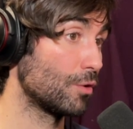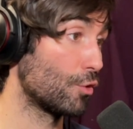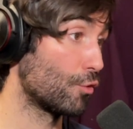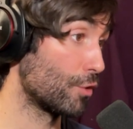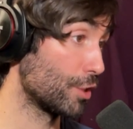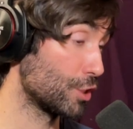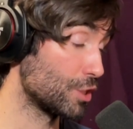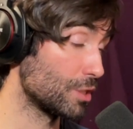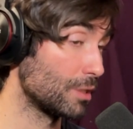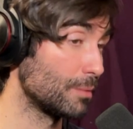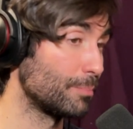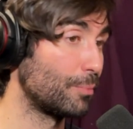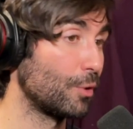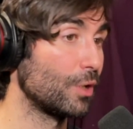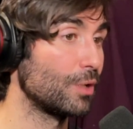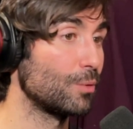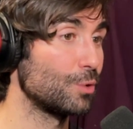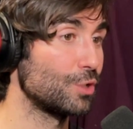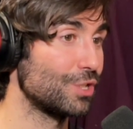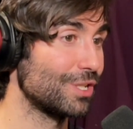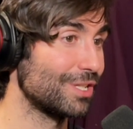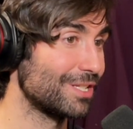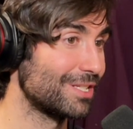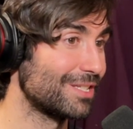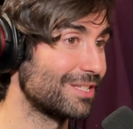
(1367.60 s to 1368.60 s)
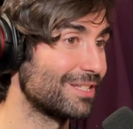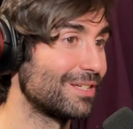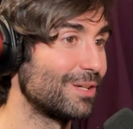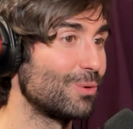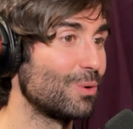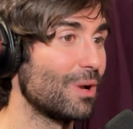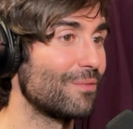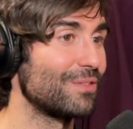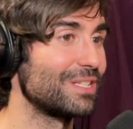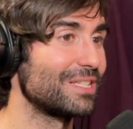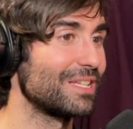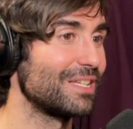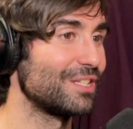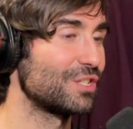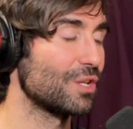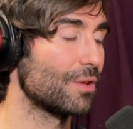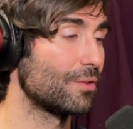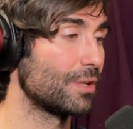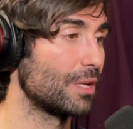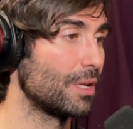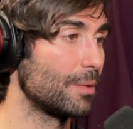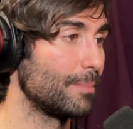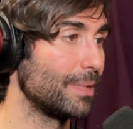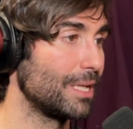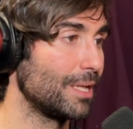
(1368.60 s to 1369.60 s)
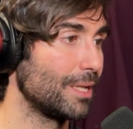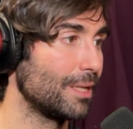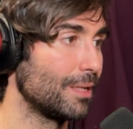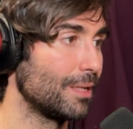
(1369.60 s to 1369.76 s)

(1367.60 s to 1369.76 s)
original point, which is we haven't seen each other in a minute.